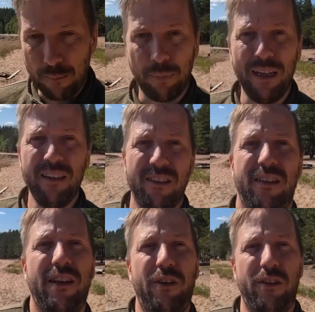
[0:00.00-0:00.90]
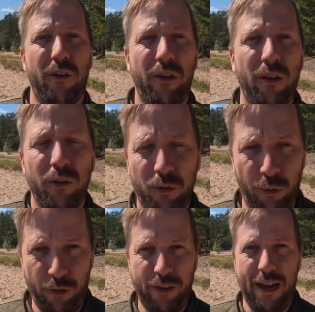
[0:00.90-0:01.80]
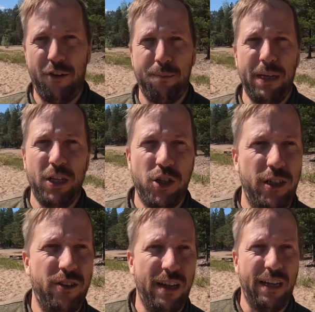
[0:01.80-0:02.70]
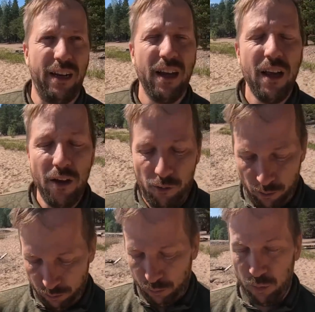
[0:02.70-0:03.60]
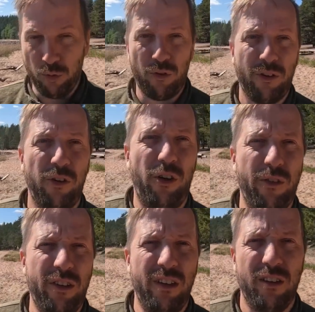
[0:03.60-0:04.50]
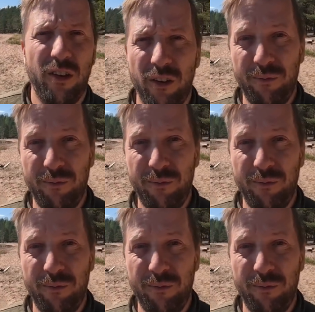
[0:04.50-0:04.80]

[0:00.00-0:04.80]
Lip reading: place. There is 2 sand beaches and good services,